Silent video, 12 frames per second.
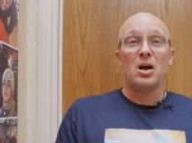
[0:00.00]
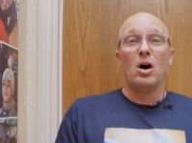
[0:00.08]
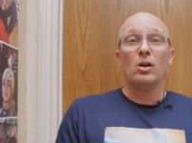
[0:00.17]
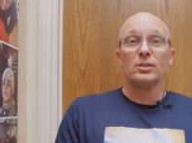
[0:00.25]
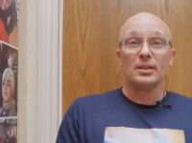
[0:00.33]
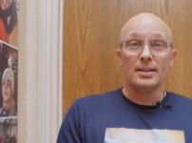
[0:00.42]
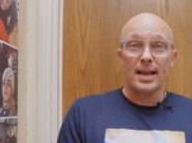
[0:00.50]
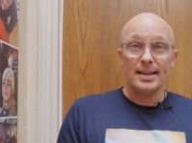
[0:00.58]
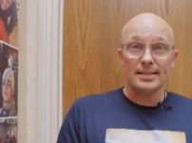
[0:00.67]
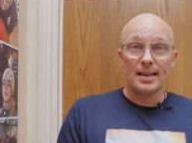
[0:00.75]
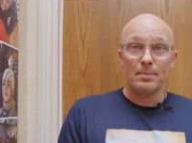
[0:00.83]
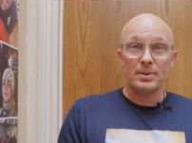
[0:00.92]
On
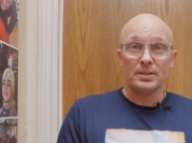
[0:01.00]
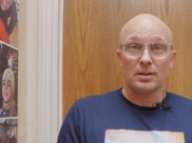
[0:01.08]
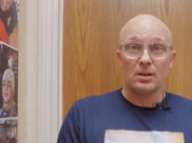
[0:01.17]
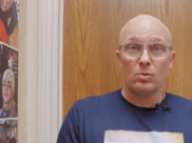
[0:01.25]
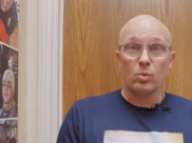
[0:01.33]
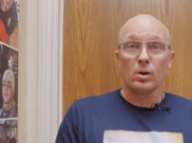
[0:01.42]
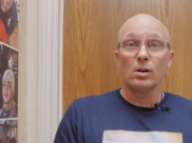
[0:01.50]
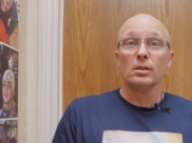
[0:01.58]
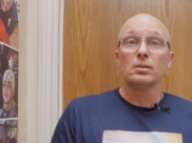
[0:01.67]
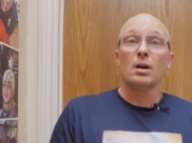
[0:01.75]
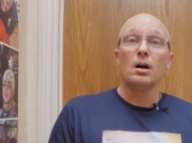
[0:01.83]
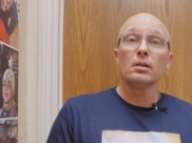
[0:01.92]
today's episode, we're going
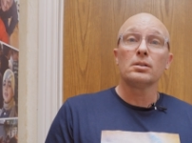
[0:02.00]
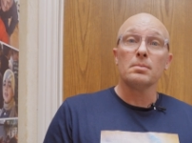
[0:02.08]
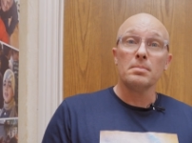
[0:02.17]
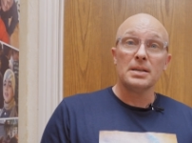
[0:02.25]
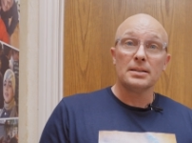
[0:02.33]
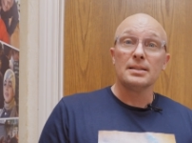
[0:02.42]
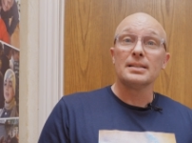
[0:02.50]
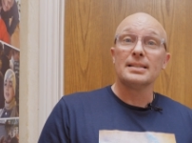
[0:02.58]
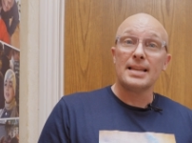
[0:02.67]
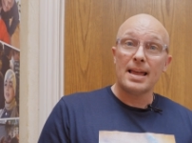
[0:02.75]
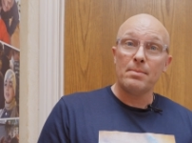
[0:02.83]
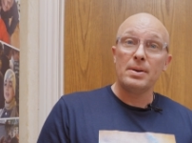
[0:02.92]
to talk to Mrs.
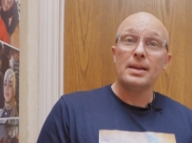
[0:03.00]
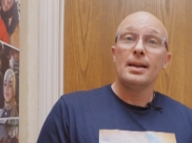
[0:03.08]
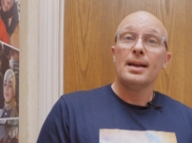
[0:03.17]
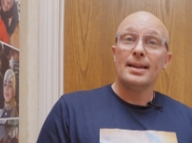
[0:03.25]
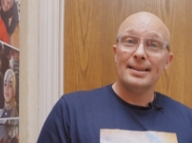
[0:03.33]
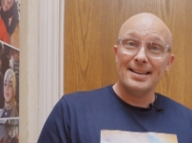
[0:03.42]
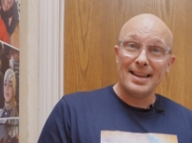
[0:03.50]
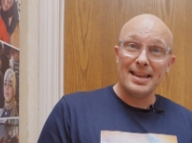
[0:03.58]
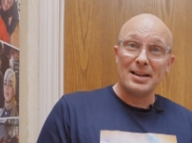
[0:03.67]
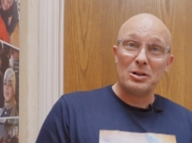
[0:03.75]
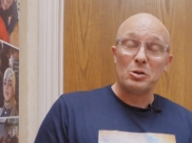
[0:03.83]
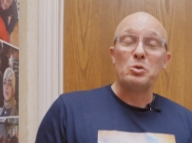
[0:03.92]
Debbie
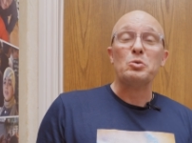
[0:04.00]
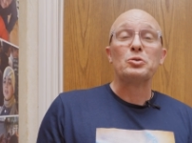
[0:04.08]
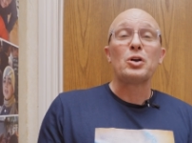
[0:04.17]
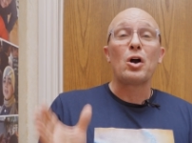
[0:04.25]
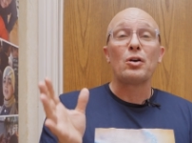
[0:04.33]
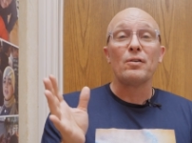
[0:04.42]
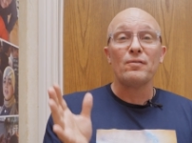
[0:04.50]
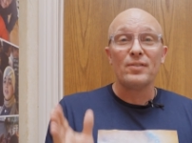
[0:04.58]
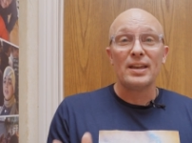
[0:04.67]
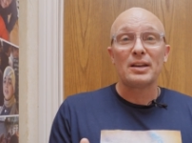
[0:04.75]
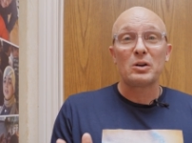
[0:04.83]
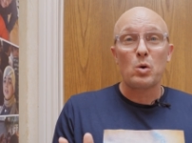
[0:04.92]
Neal, who's our
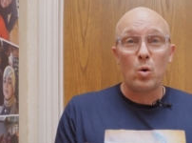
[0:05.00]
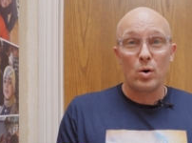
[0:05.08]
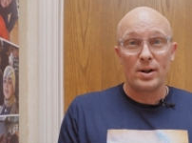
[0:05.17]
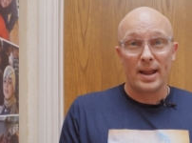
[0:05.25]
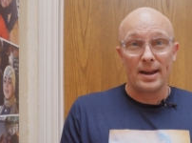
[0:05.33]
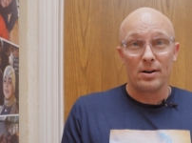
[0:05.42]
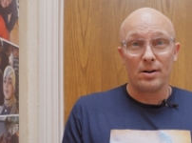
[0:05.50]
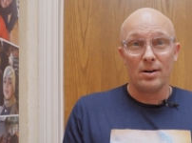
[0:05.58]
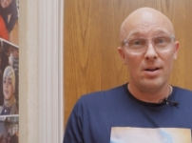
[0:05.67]
event coordinator.